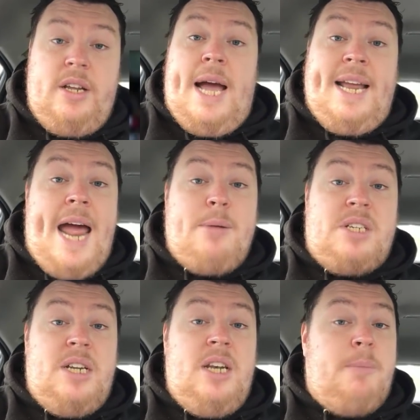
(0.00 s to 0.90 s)
And
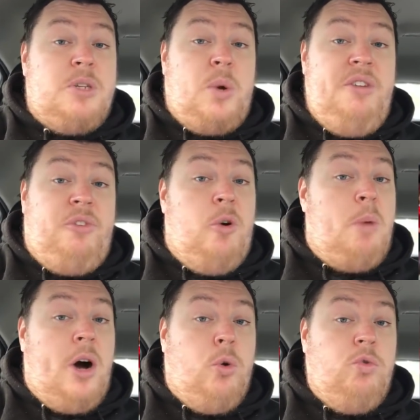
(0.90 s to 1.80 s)
captain, number 24,
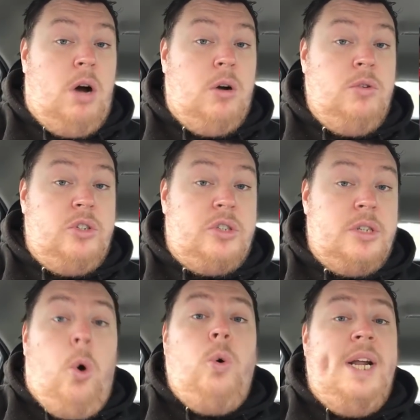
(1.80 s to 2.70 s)
Michael Rose,
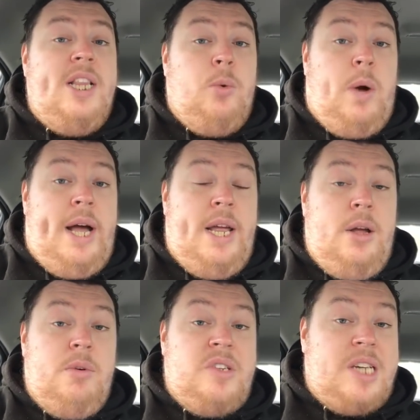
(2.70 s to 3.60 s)
all lead the way
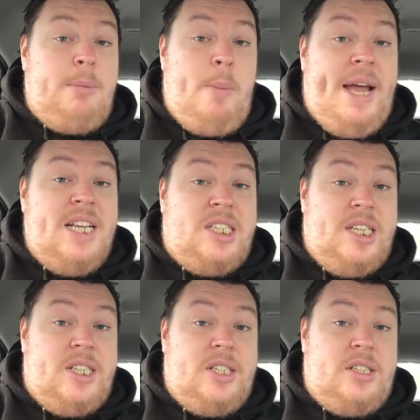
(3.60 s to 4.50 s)
with same amount of
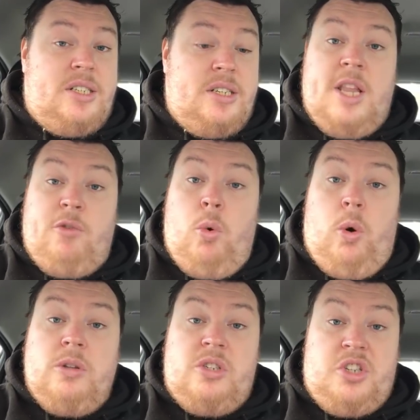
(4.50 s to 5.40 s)
assists. They're all
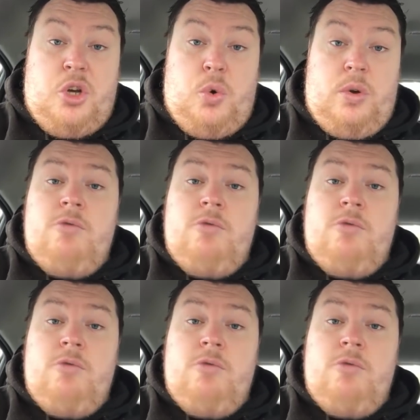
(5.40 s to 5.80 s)
on 2.